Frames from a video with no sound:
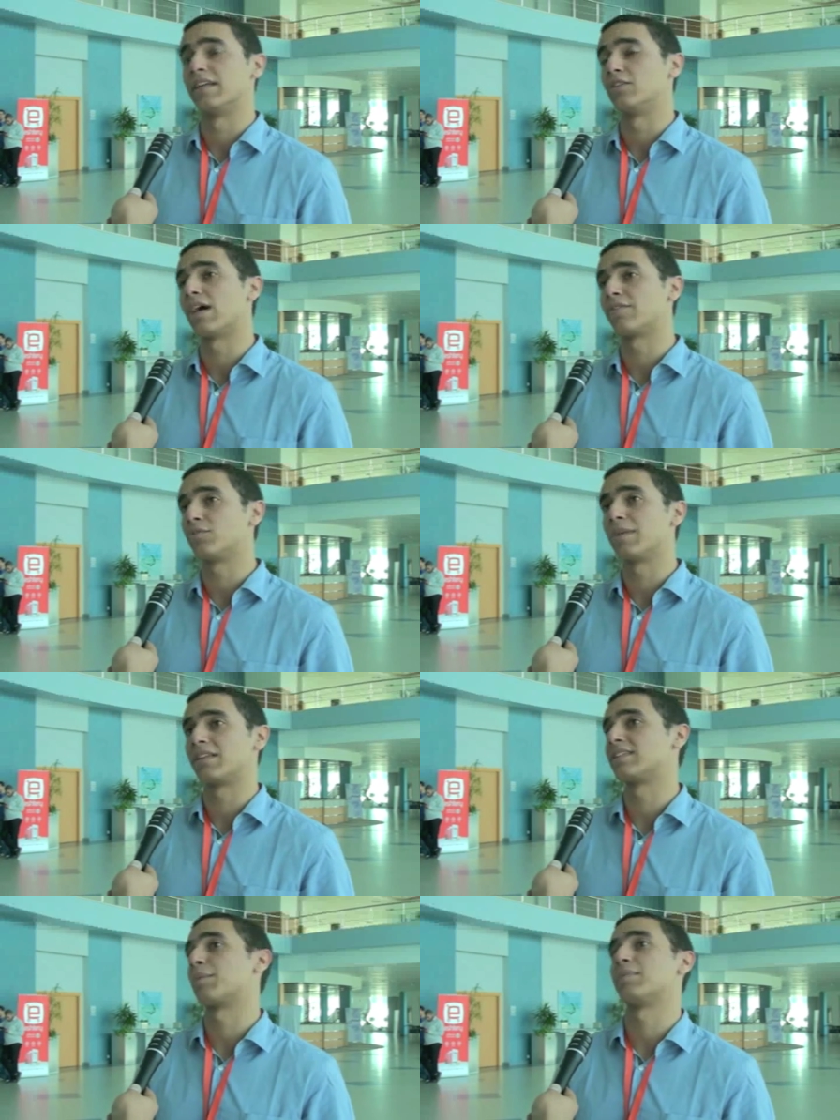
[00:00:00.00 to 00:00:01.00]
then you have to
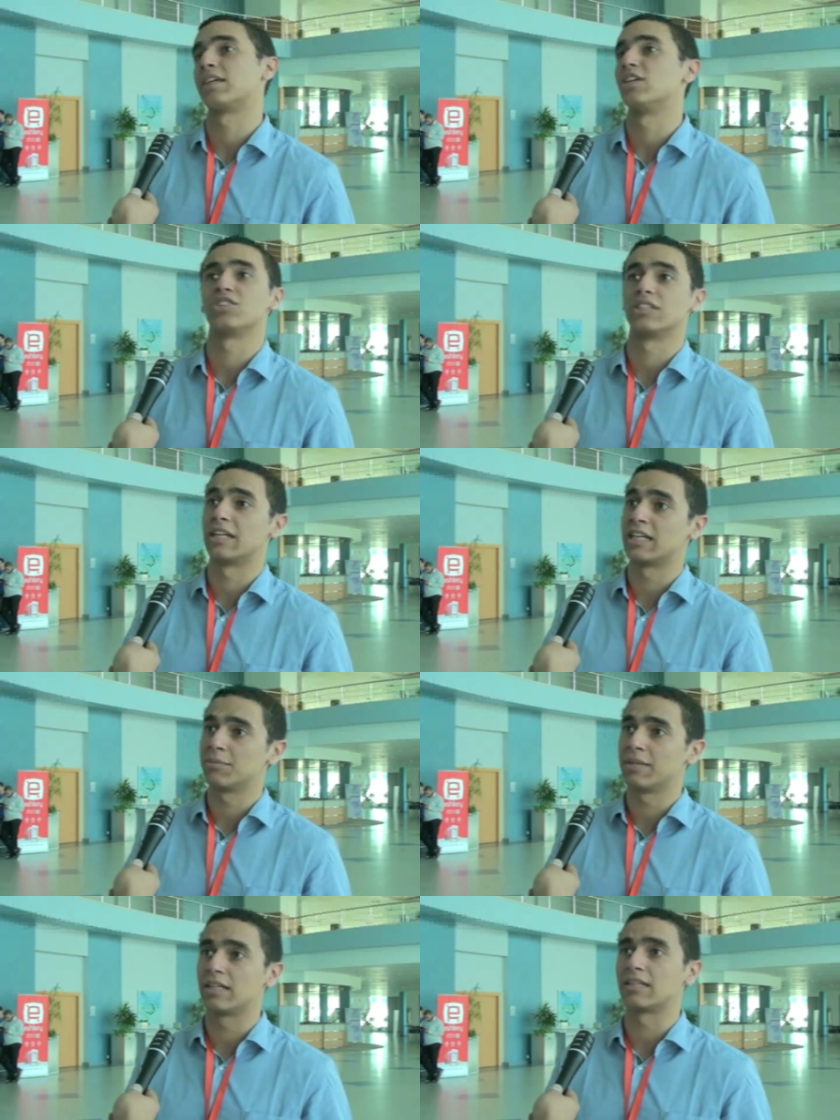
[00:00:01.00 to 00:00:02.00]
make this application in
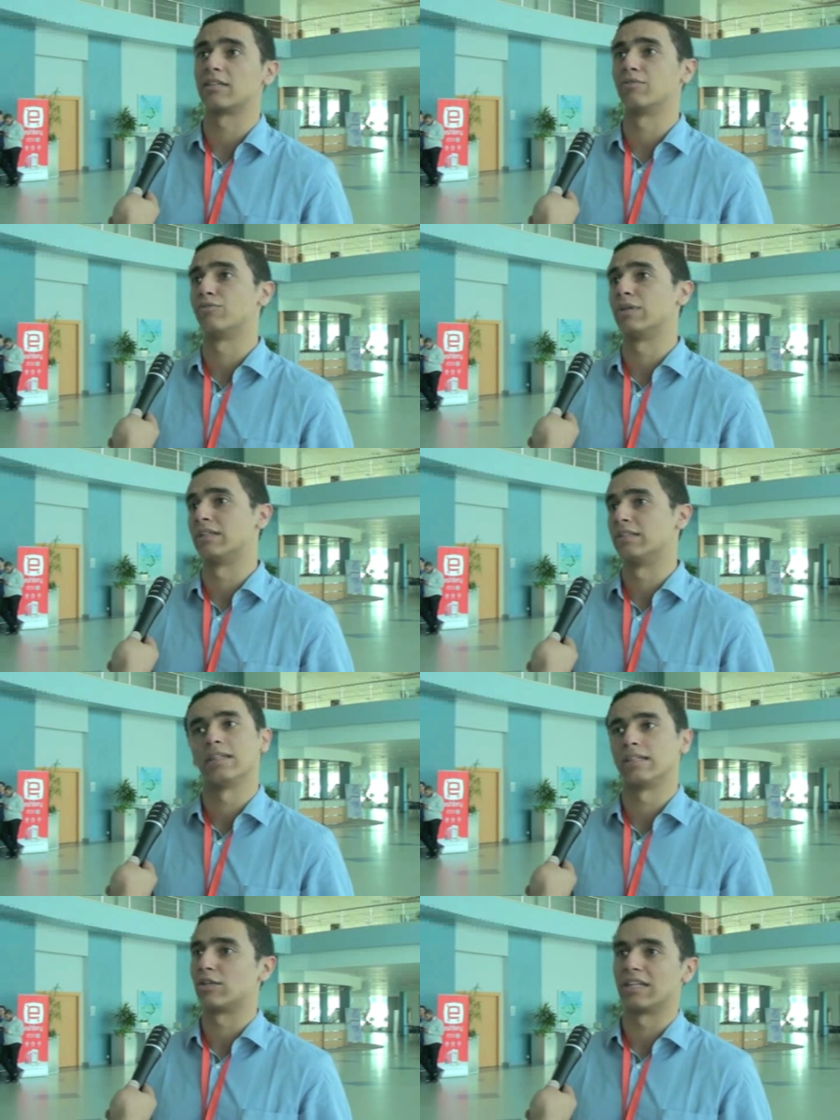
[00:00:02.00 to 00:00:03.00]
Arabic, and
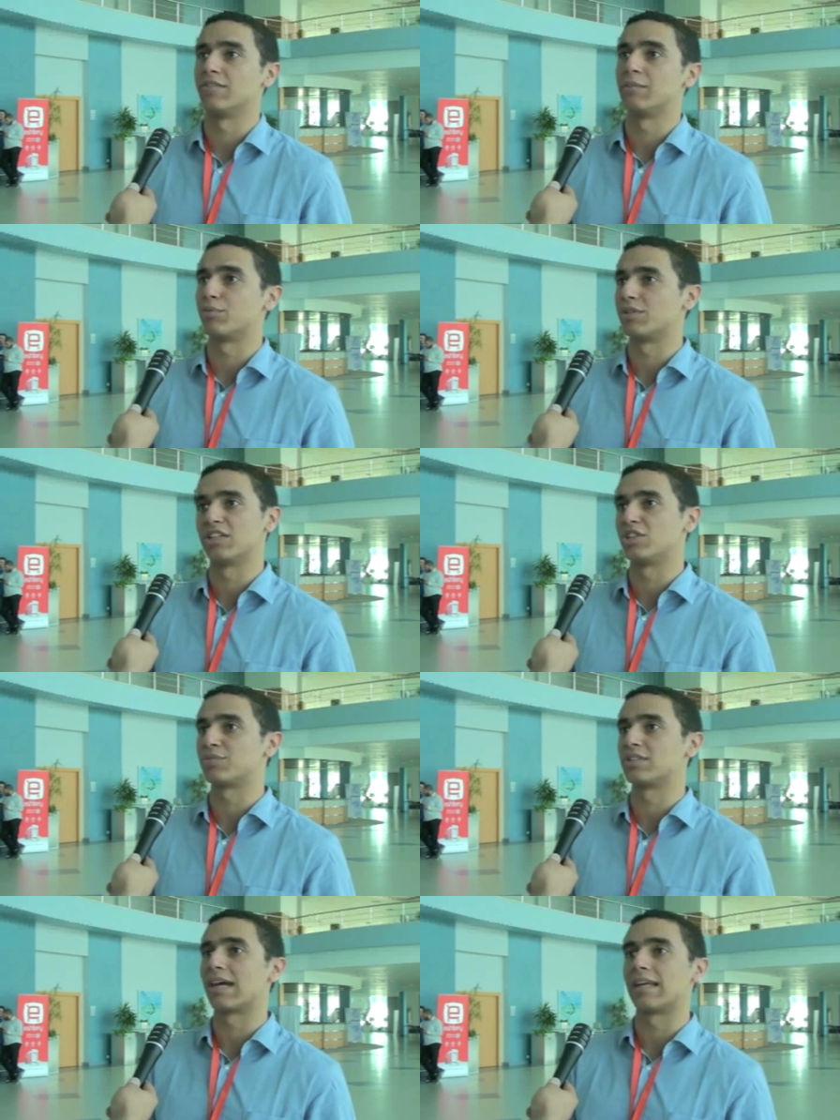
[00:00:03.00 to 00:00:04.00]
and you can even put the
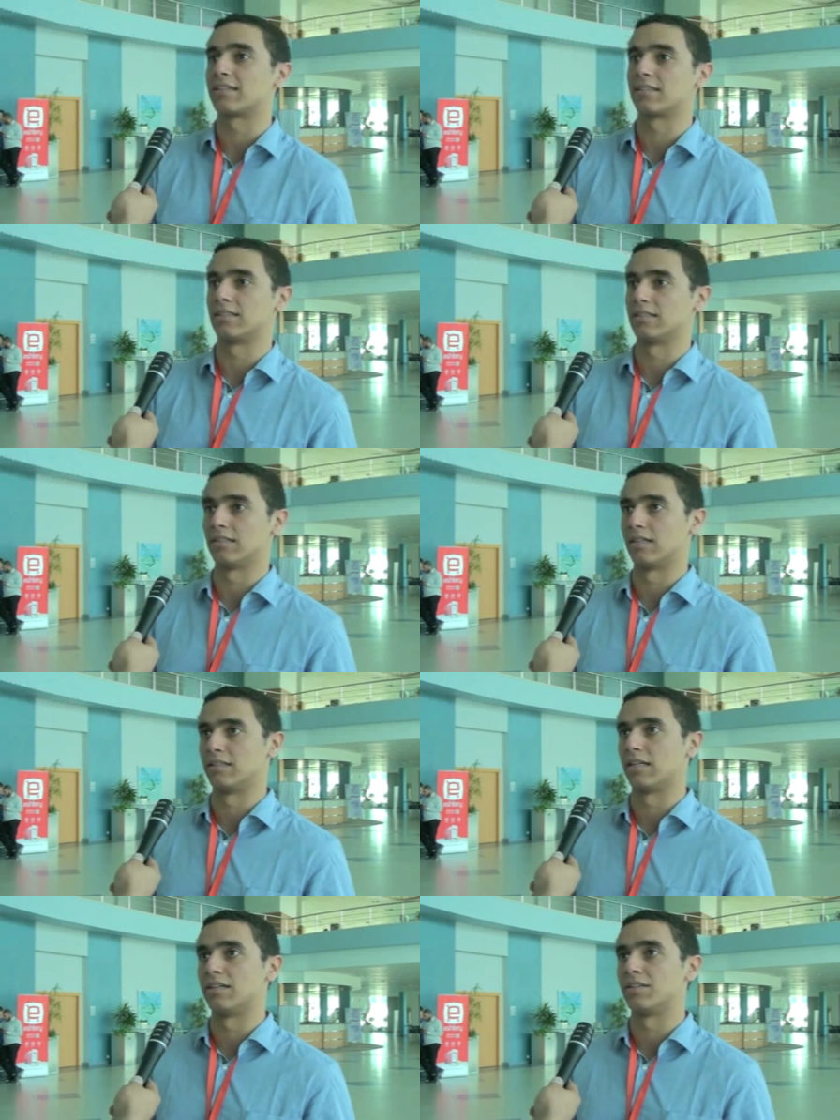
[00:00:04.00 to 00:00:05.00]
Egyptian dialect in,
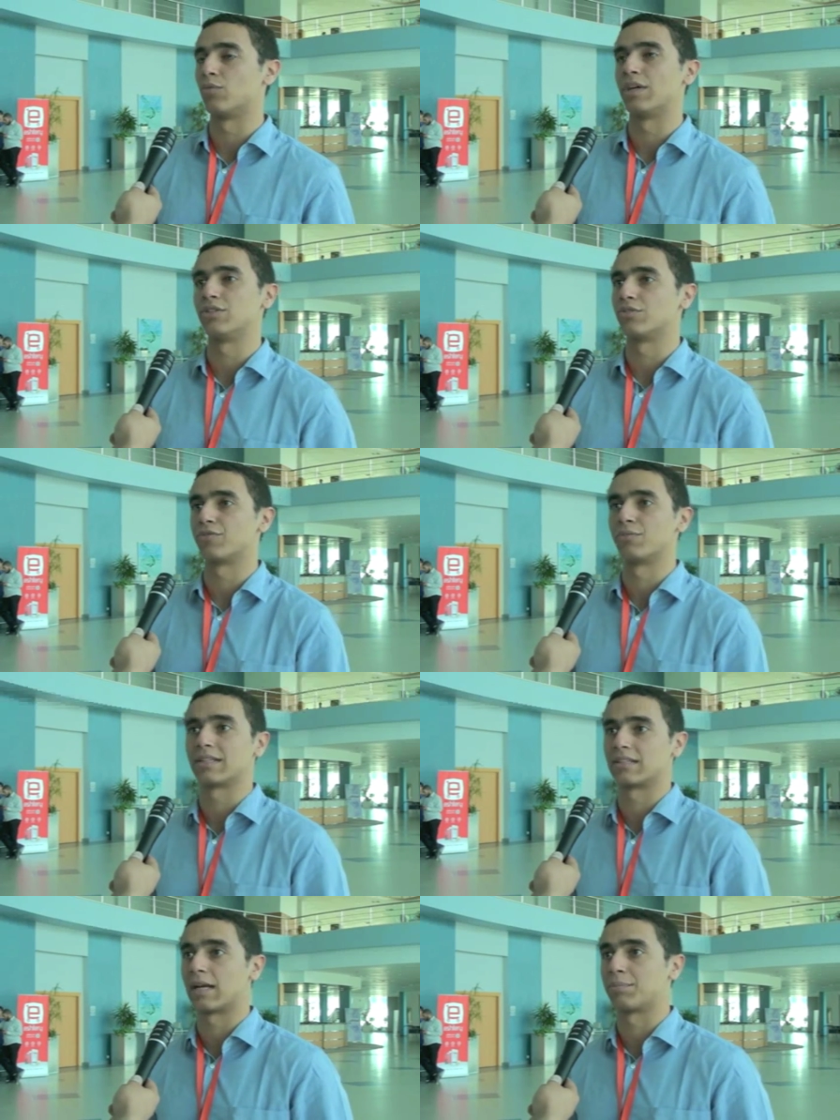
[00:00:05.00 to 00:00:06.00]
in the in the way you're
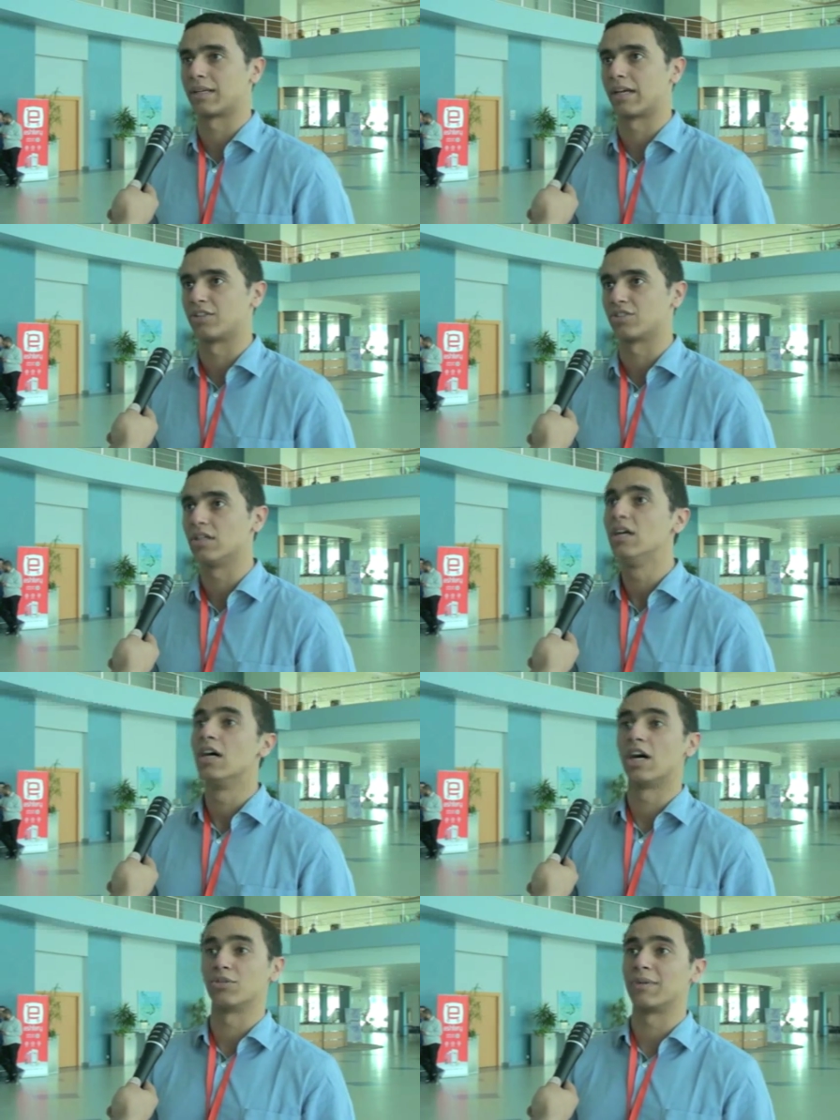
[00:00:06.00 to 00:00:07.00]
formatting the application.
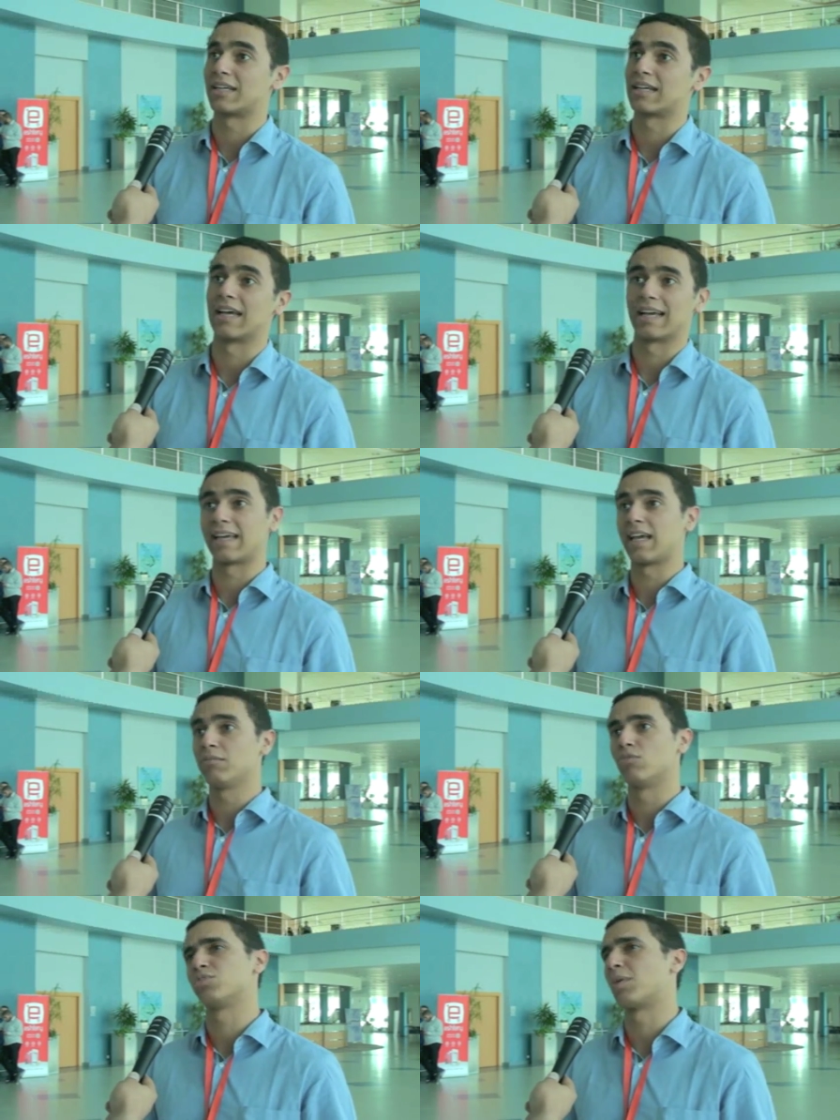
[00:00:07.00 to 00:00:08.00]
Are you making a, a
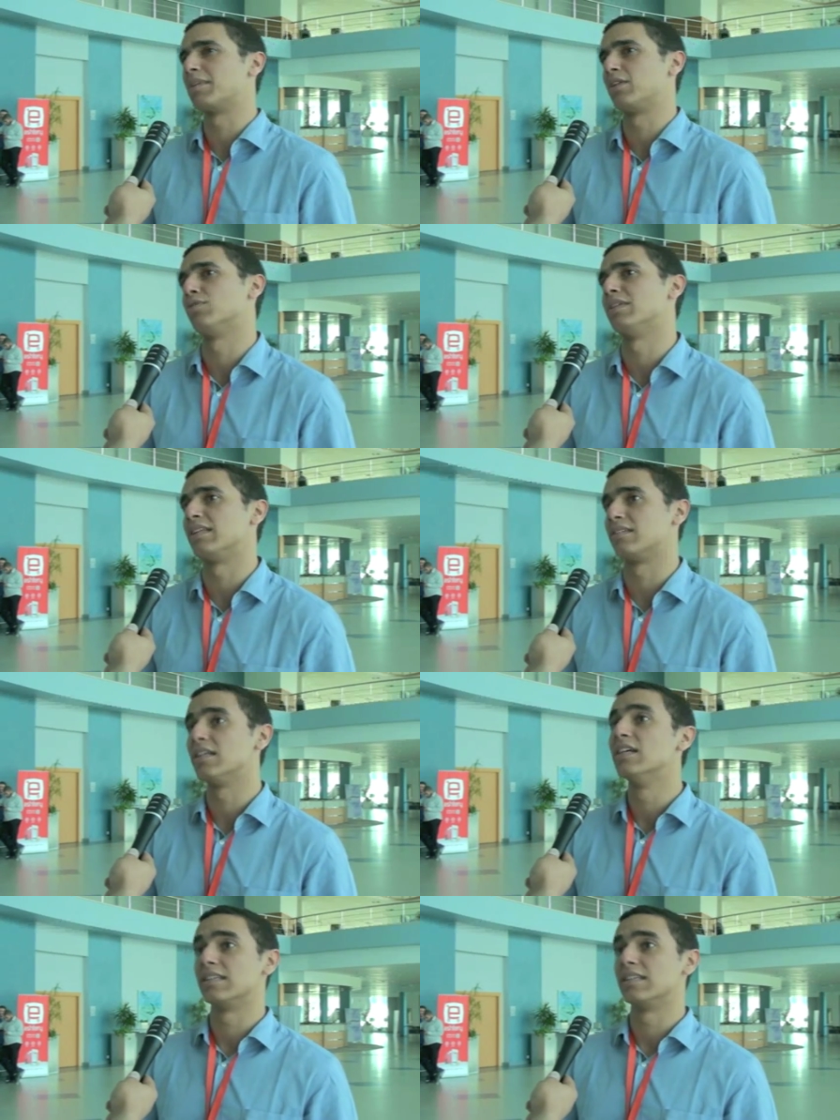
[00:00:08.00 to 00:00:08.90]
game? Most probably, you'll need